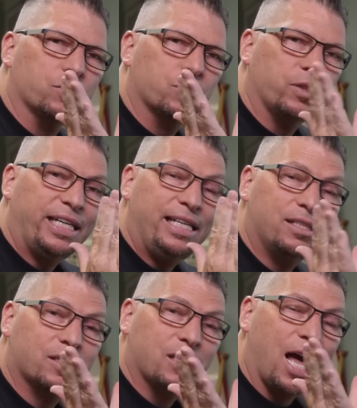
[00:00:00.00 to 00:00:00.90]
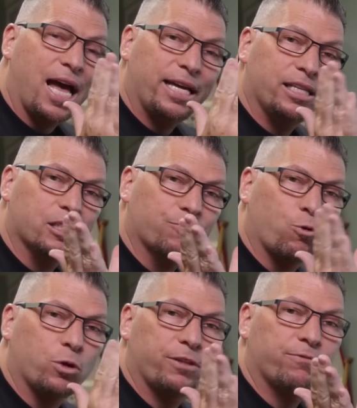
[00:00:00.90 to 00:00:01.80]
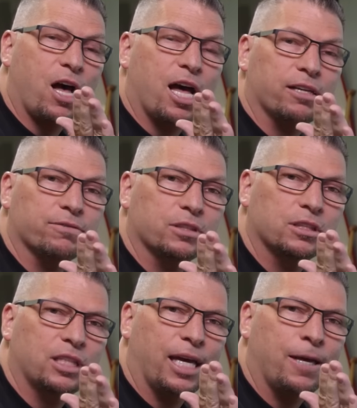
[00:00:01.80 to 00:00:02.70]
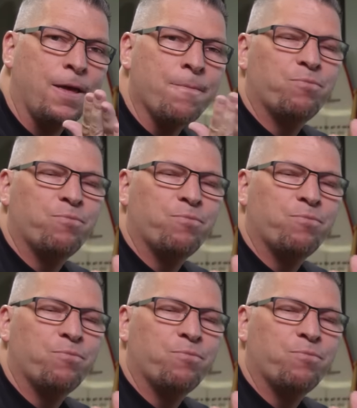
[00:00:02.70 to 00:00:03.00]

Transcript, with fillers: So each side is 45, okay?